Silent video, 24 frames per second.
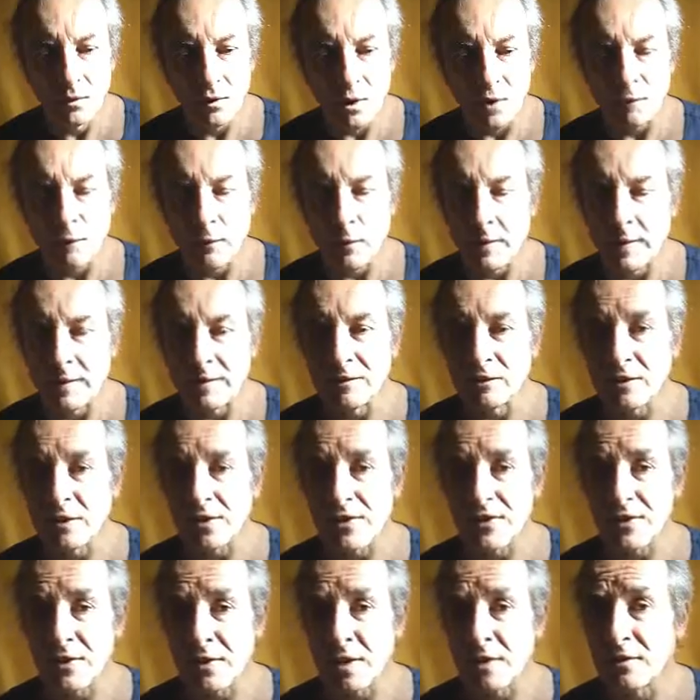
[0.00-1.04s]
If we can
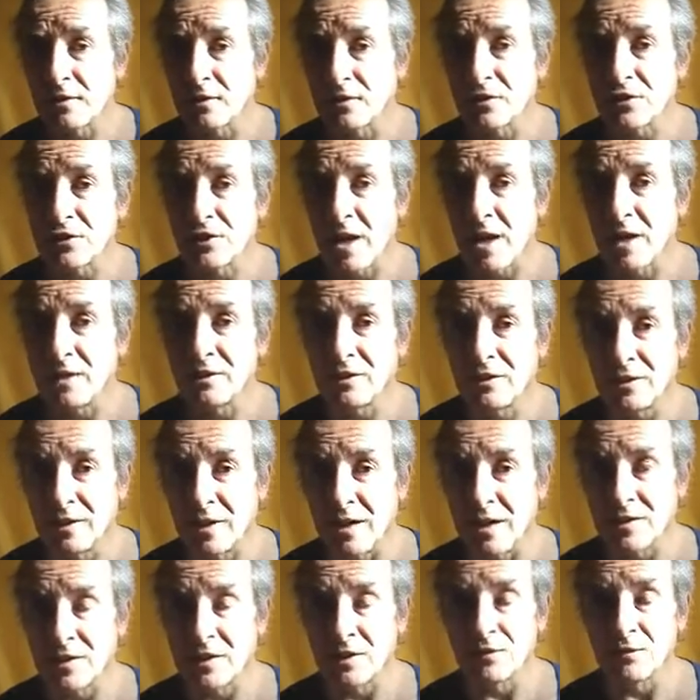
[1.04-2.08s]
just understand it
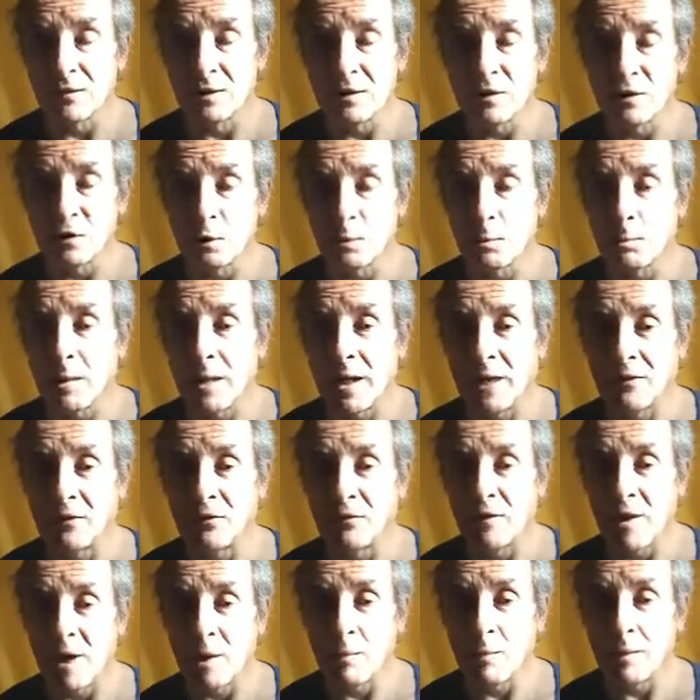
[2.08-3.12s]
as a visual
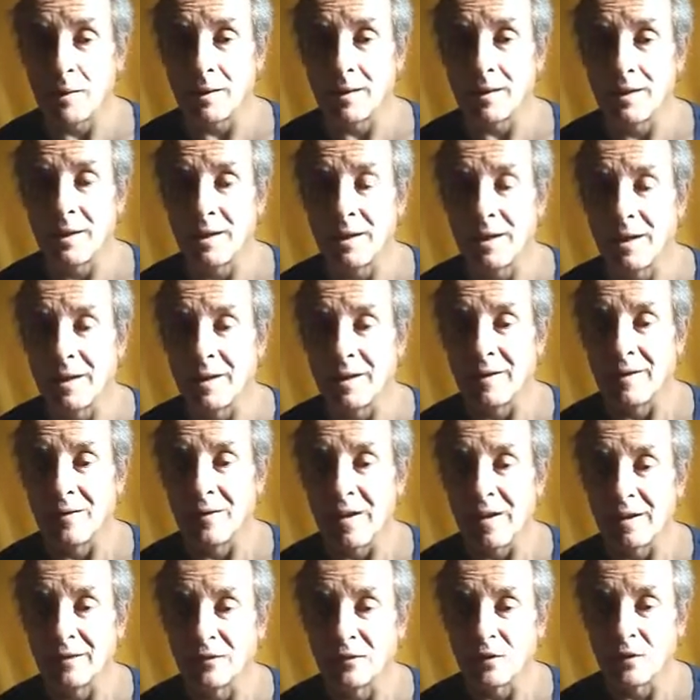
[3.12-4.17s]
panorama, and
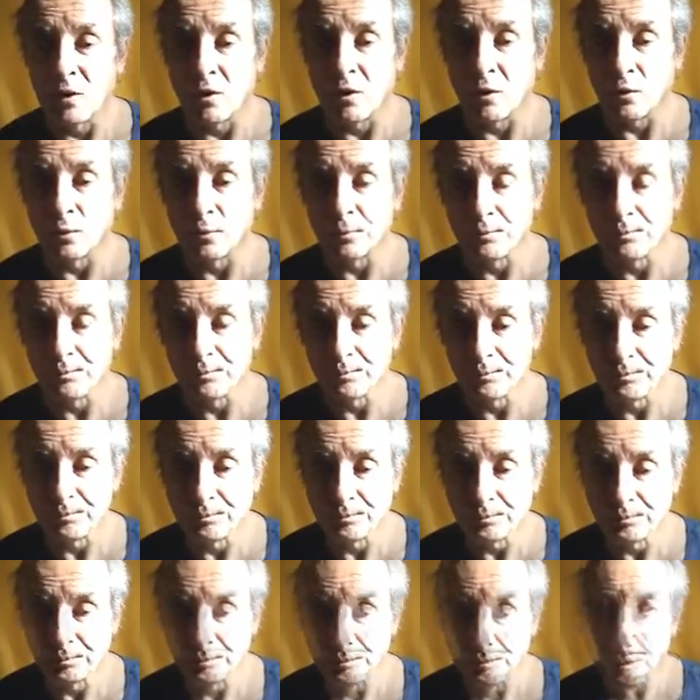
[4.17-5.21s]
that's all,
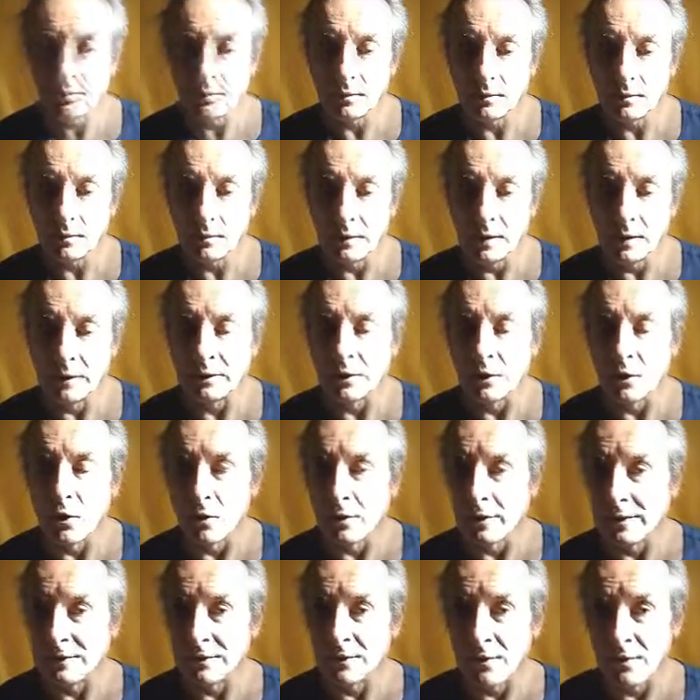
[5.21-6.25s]
and
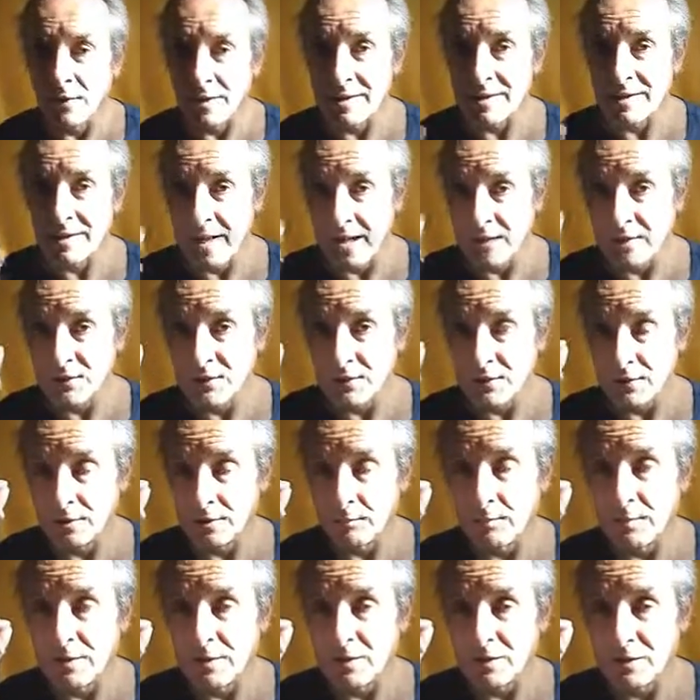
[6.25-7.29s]
not let our attention
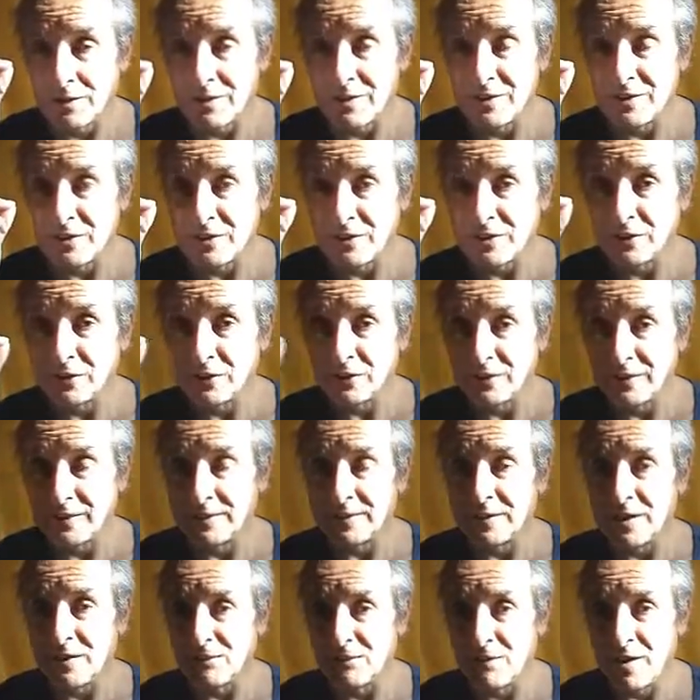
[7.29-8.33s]
be continually
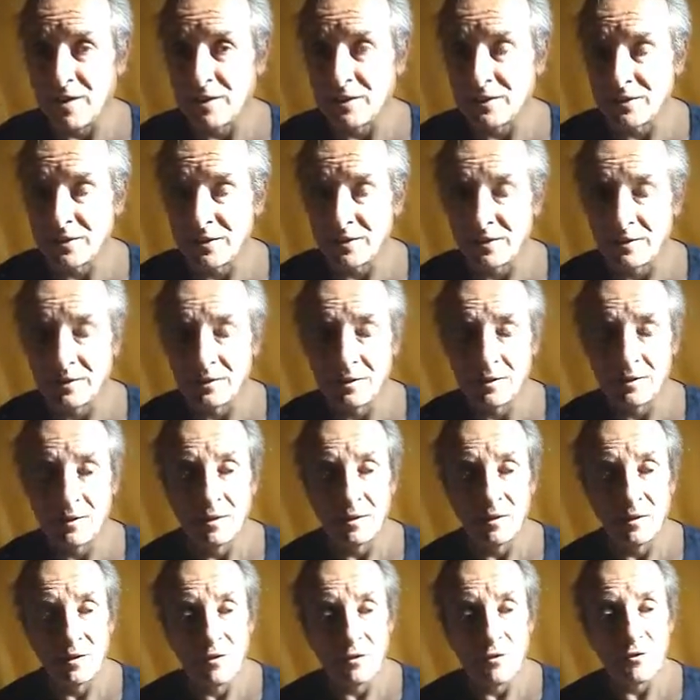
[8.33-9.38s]
diverted
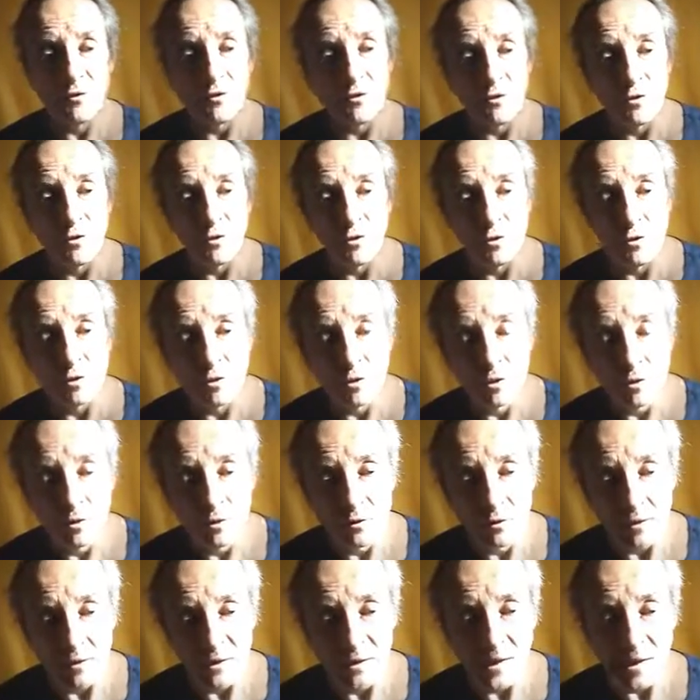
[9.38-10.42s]
through
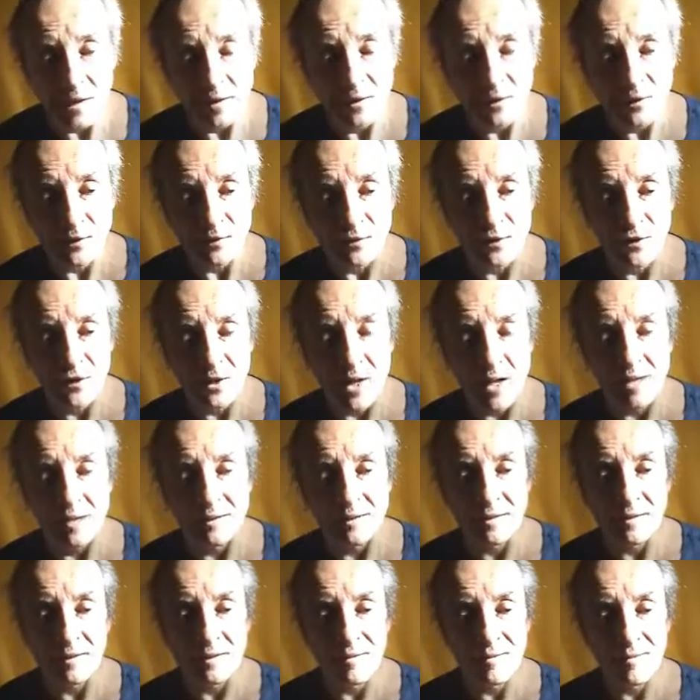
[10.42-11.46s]
the sense of
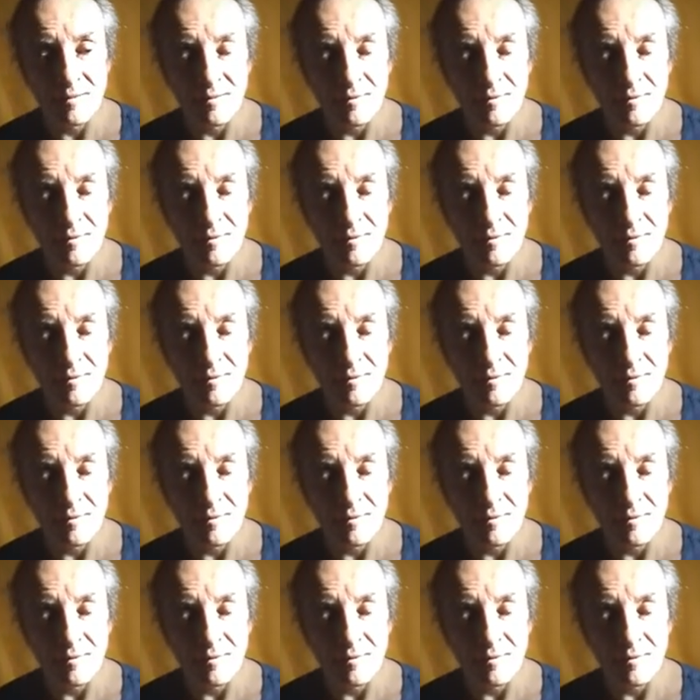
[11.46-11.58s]
sight,